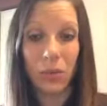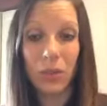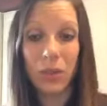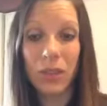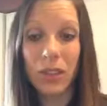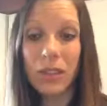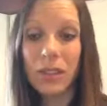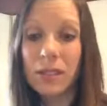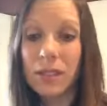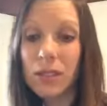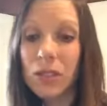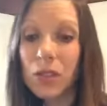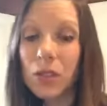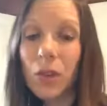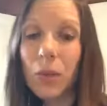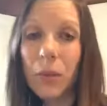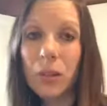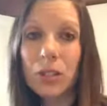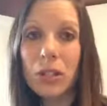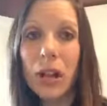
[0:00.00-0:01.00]
this is so
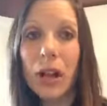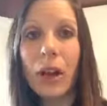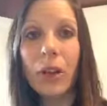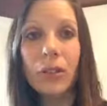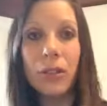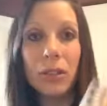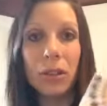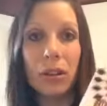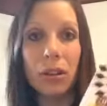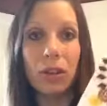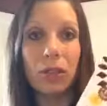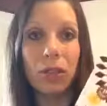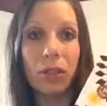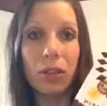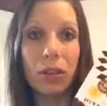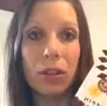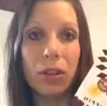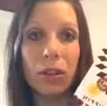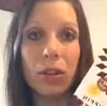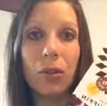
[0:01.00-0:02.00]
much healthier for
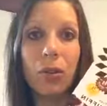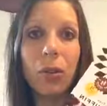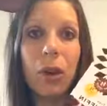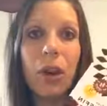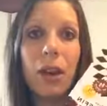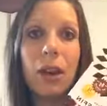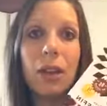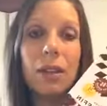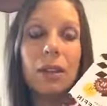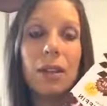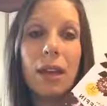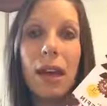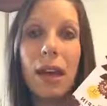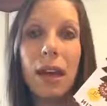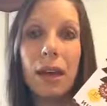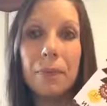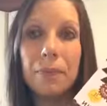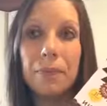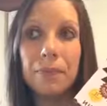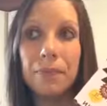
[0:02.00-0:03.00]
you
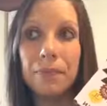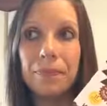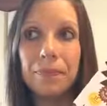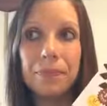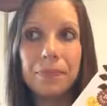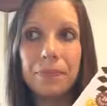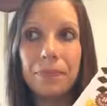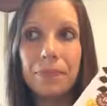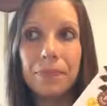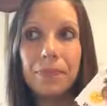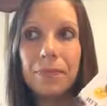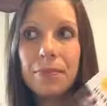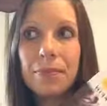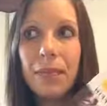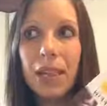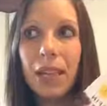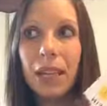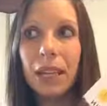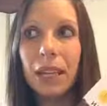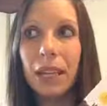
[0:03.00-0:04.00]
than
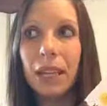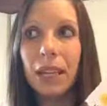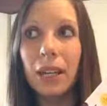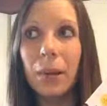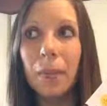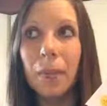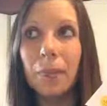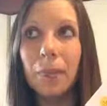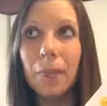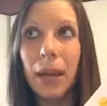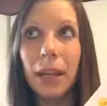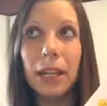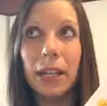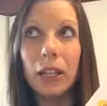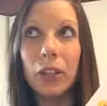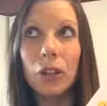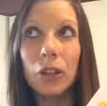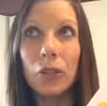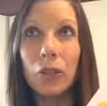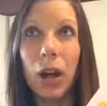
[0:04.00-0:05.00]
getting a Betty
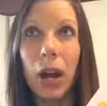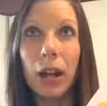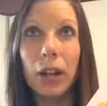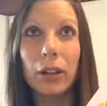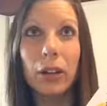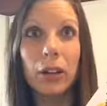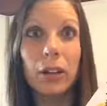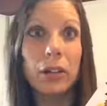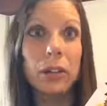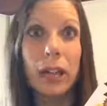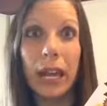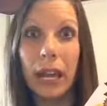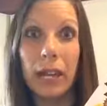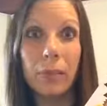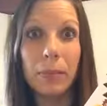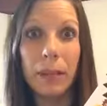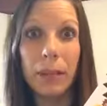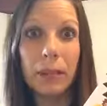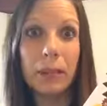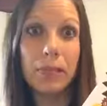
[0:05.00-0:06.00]
Crocker cake
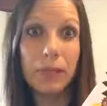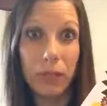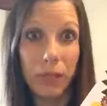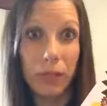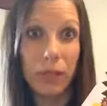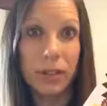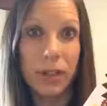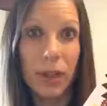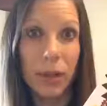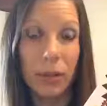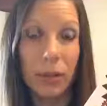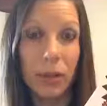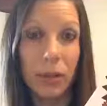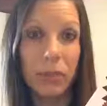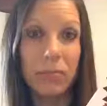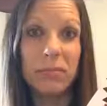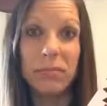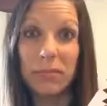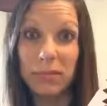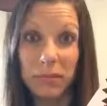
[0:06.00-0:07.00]
mix, for example.
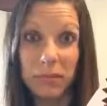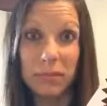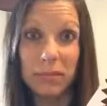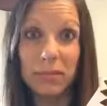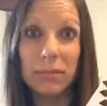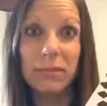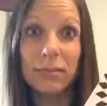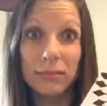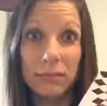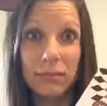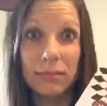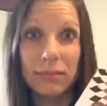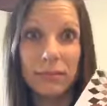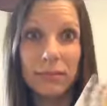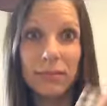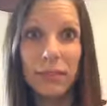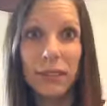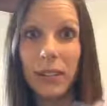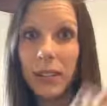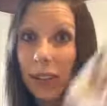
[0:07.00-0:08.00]

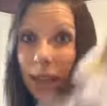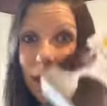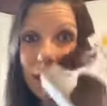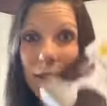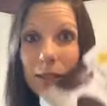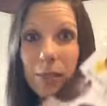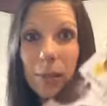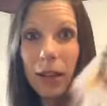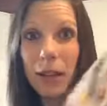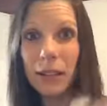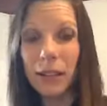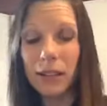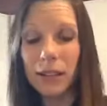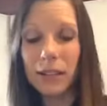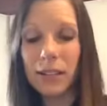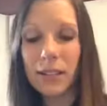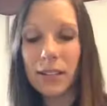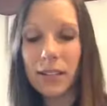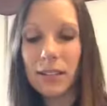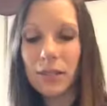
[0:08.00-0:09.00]
And it's better.
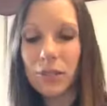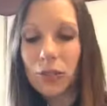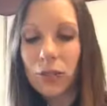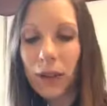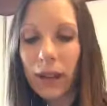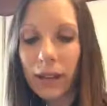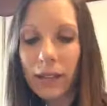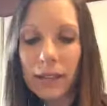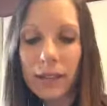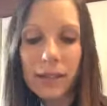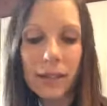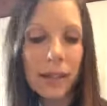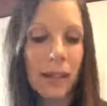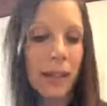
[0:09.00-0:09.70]
It tastes great.